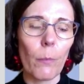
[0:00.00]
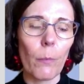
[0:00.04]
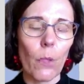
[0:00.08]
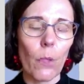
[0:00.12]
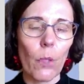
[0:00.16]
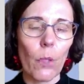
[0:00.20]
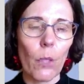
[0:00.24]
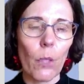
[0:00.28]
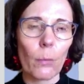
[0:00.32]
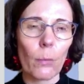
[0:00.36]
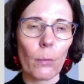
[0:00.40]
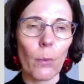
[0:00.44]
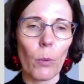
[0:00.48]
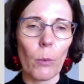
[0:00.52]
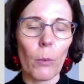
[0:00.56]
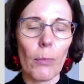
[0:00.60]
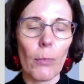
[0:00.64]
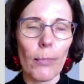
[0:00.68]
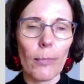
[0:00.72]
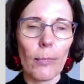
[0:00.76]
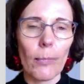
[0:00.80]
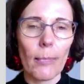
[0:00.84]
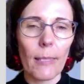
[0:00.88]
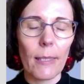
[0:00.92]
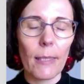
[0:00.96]
project
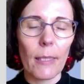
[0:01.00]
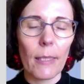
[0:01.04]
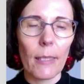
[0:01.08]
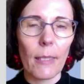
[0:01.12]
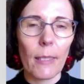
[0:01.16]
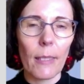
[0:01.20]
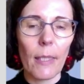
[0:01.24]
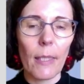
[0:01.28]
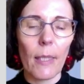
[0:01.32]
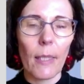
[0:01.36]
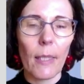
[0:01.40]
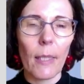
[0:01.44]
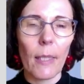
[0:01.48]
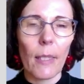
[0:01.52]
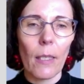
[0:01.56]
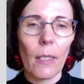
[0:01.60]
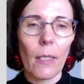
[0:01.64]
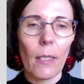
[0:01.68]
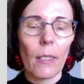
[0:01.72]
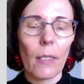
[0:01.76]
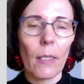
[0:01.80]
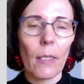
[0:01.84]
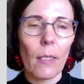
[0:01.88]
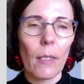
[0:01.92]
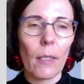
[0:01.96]
publicity,
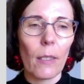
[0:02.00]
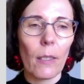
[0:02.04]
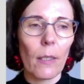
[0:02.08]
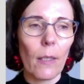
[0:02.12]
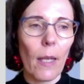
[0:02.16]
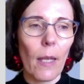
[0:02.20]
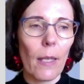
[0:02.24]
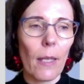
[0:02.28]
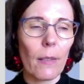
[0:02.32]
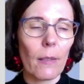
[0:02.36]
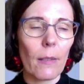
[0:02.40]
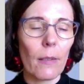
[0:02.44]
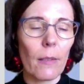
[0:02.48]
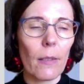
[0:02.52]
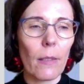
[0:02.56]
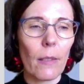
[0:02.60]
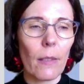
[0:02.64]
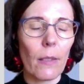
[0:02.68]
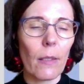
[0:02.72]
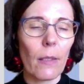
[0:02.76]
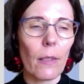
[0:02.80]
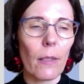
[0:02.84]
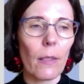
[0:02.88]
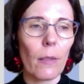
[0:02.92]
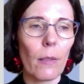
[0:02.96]
and
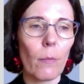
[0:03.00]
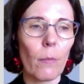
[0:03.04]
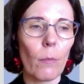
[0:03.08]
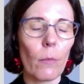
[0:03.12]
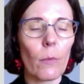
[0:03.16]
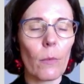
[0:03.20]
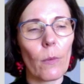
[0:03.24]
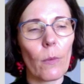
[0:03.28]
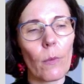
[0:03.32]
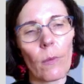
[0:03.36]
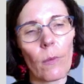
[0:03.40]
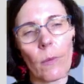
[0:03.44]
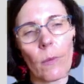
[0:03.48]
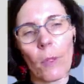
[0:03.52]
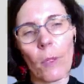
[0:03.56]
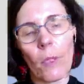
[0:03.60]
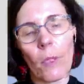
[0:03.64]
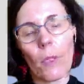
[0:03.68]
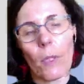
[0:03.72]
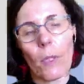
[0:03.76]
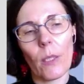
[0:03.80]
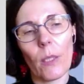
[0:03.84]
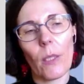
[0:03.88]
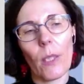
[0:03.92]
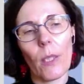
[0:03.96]

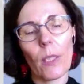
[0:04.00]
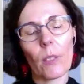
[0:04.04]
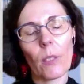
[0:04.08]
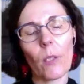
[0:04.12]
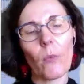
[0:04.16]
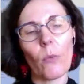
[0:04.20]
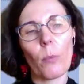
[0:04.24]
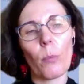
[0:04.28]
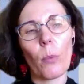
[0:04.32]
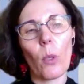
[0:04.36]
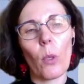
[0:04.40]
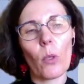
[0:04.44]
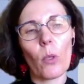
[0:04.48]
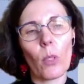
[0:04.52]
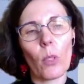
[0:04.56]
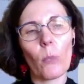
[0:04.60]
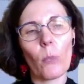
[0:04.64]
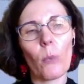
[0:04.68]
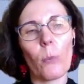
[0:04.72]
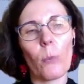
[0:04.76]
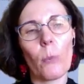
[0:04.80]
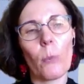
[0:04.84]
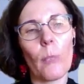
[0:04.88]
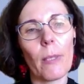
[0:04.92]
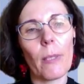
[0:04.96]
in case of project
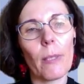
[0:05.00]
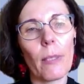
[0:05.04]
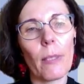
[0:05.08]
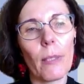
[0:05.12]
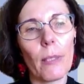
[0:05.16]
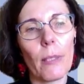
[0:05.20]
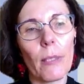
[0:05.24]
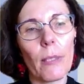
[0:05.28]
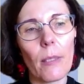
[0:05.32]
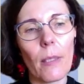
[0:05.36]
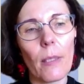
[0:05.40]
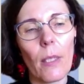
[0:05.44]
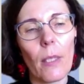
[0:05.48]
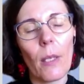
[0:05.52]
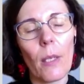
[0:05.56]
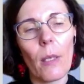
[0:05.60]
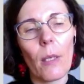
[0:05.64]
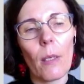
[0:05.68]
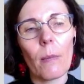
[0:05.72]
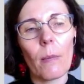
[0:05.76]
publicity